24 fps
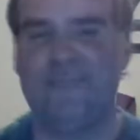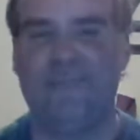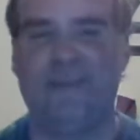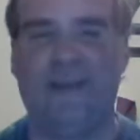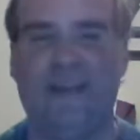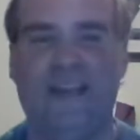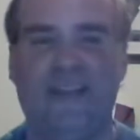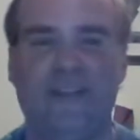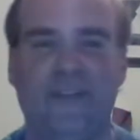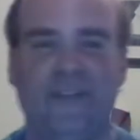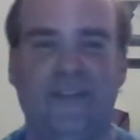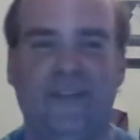
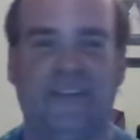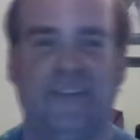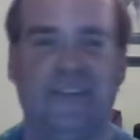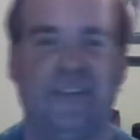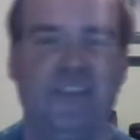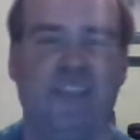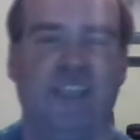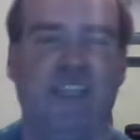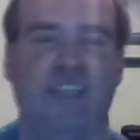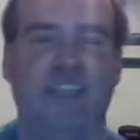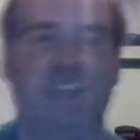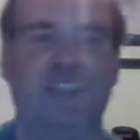So
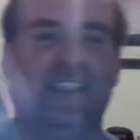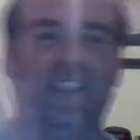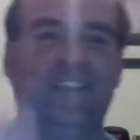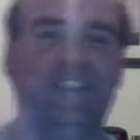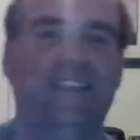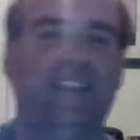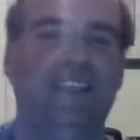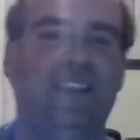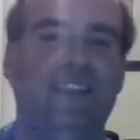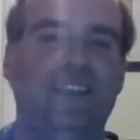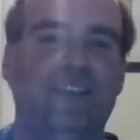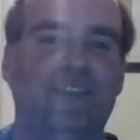I'll
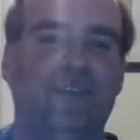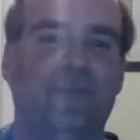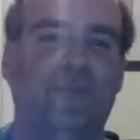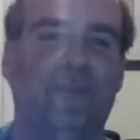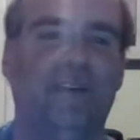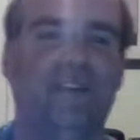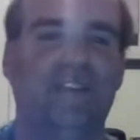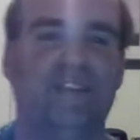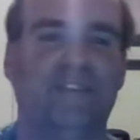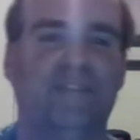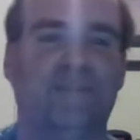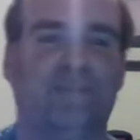typical Monday
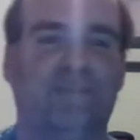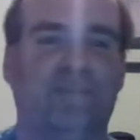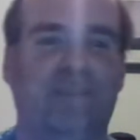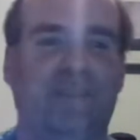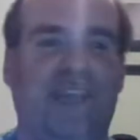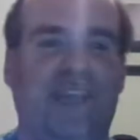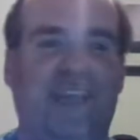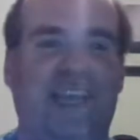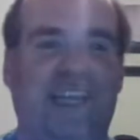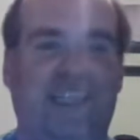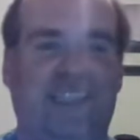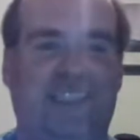Night
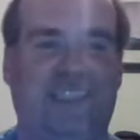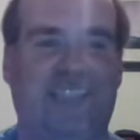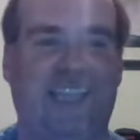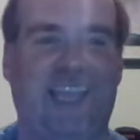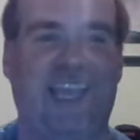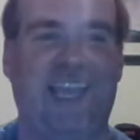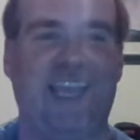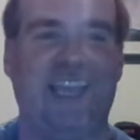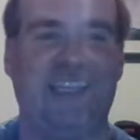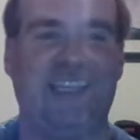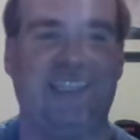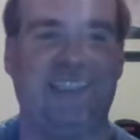Raw,
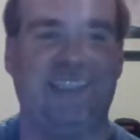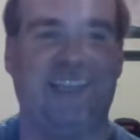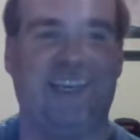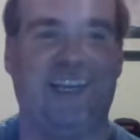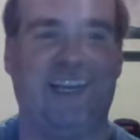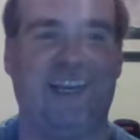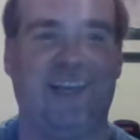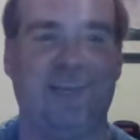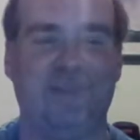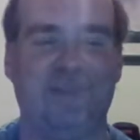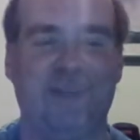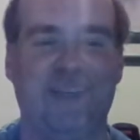Tuesday Night
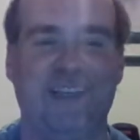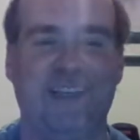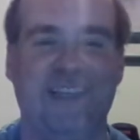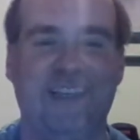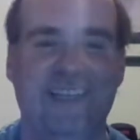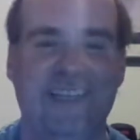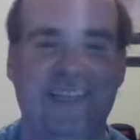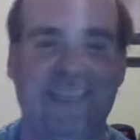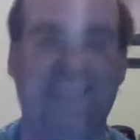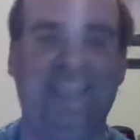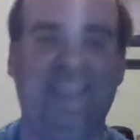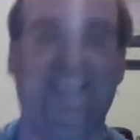
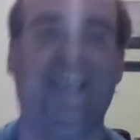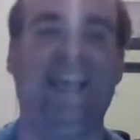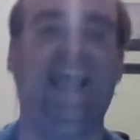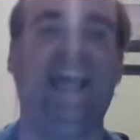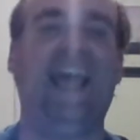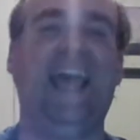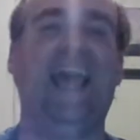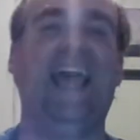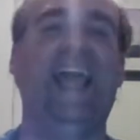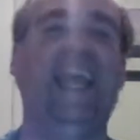SmackDown, and then